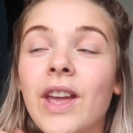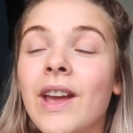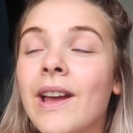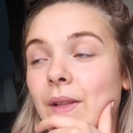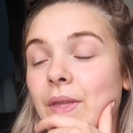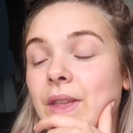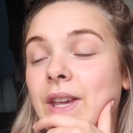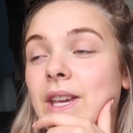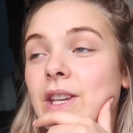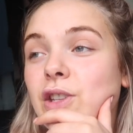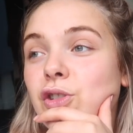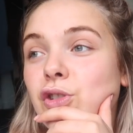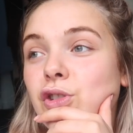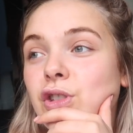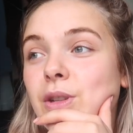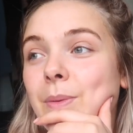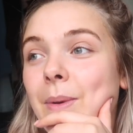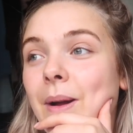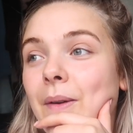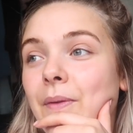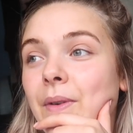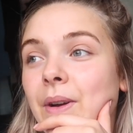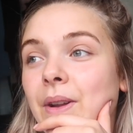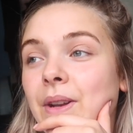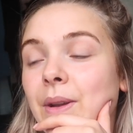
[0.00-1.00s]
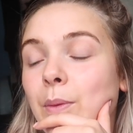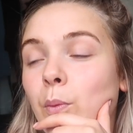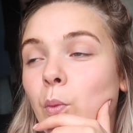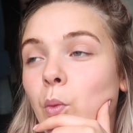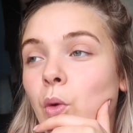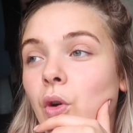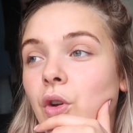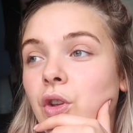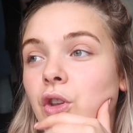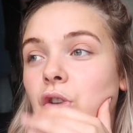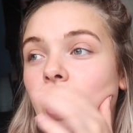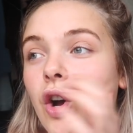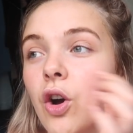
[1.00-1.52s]
I think it's just about finding
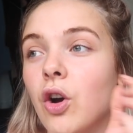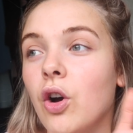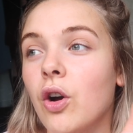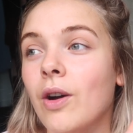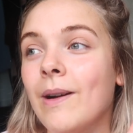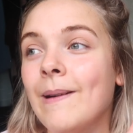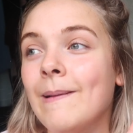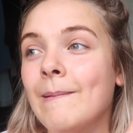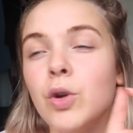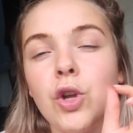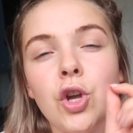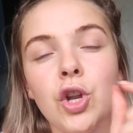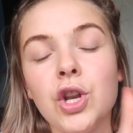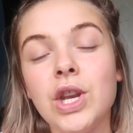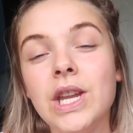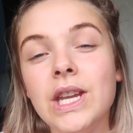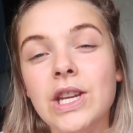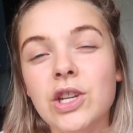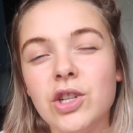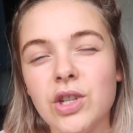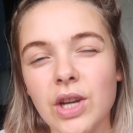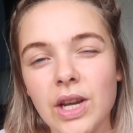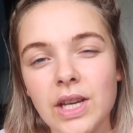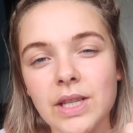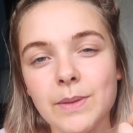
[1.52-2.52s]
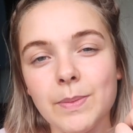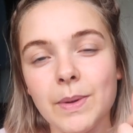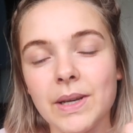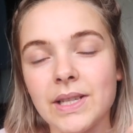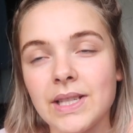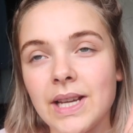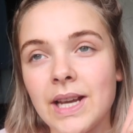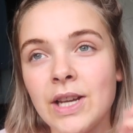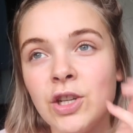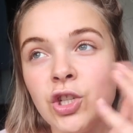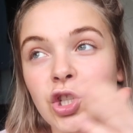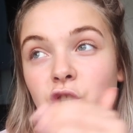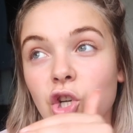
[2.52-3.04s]
what your what your niche is,
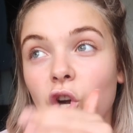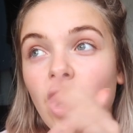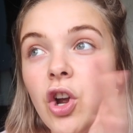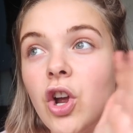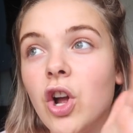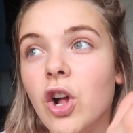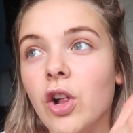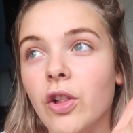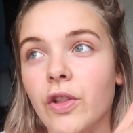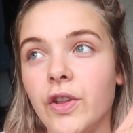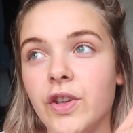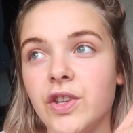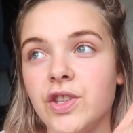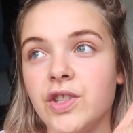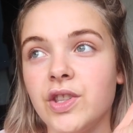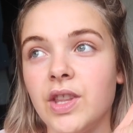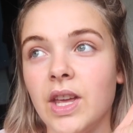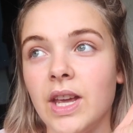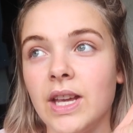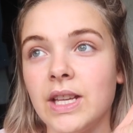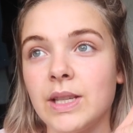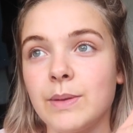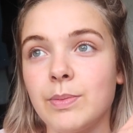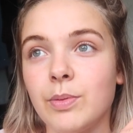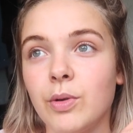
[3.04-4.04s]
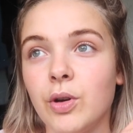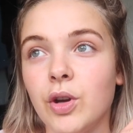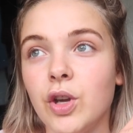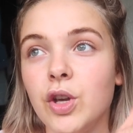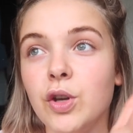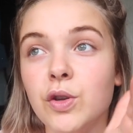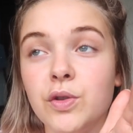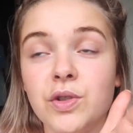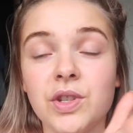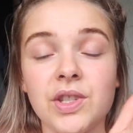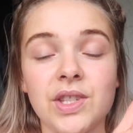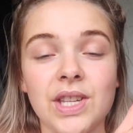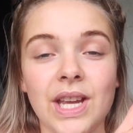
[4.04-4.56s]
because I enjoy all those things, but
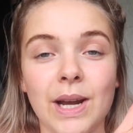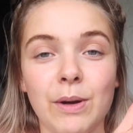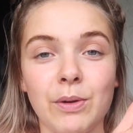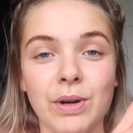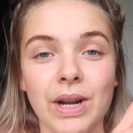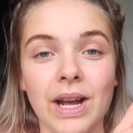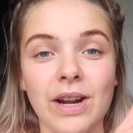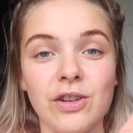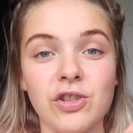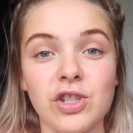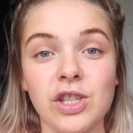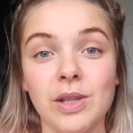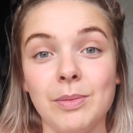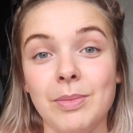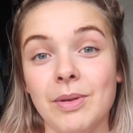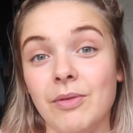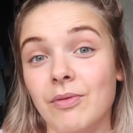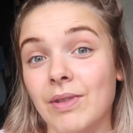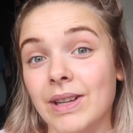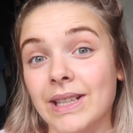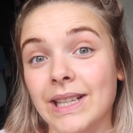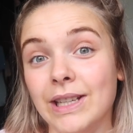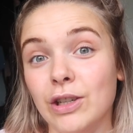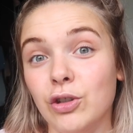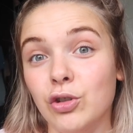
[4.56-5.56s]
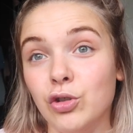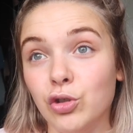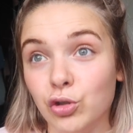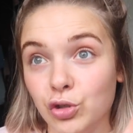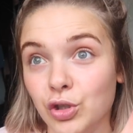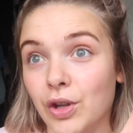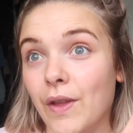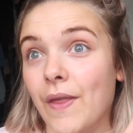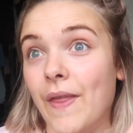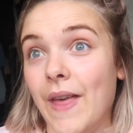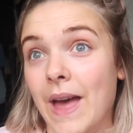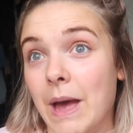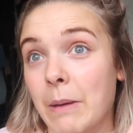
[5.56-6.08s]
who's to say I would actually be really good
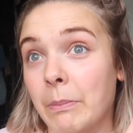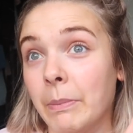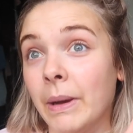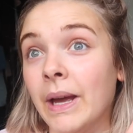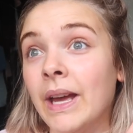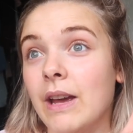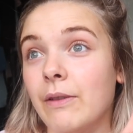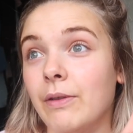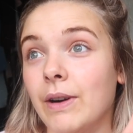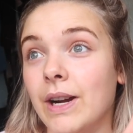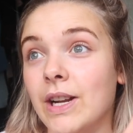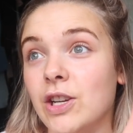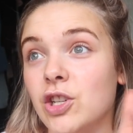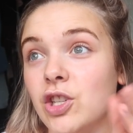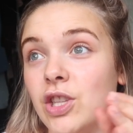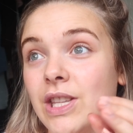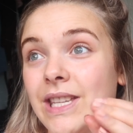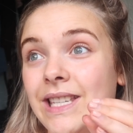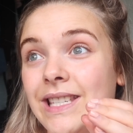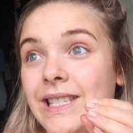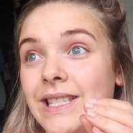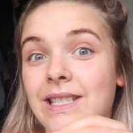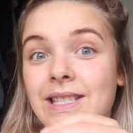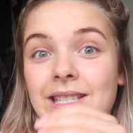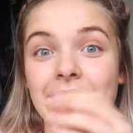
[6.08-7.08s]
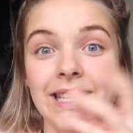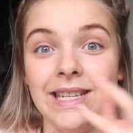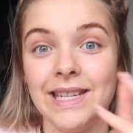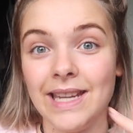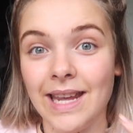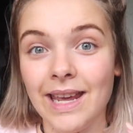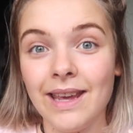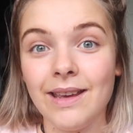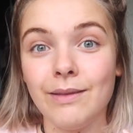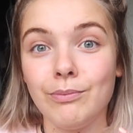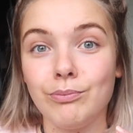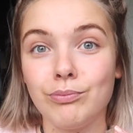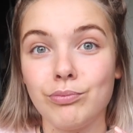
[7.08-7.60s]
at them if I actually did
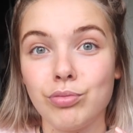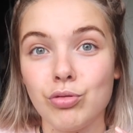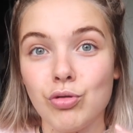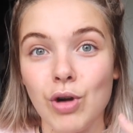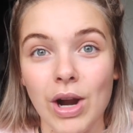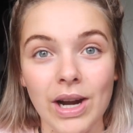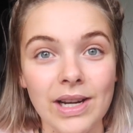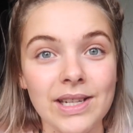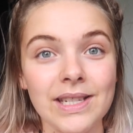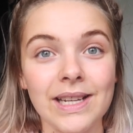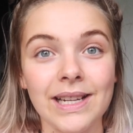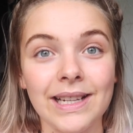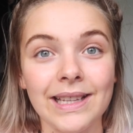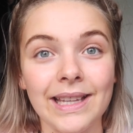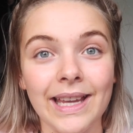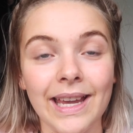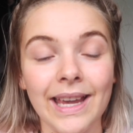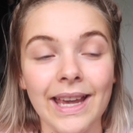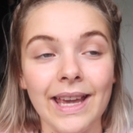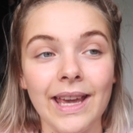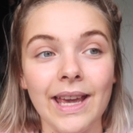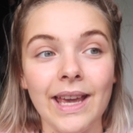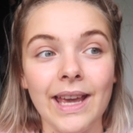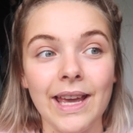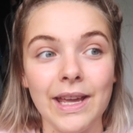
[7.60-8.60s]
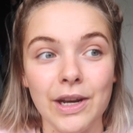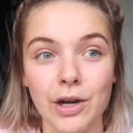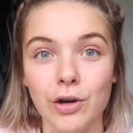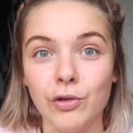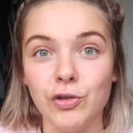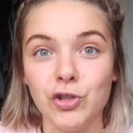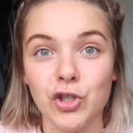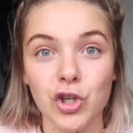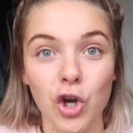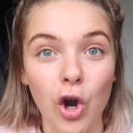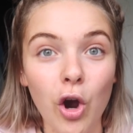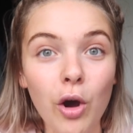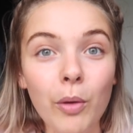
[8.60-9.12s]
it practically in a
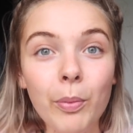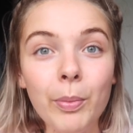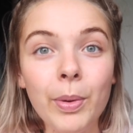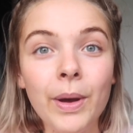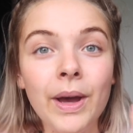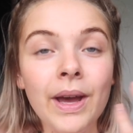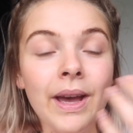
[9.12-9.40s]
job?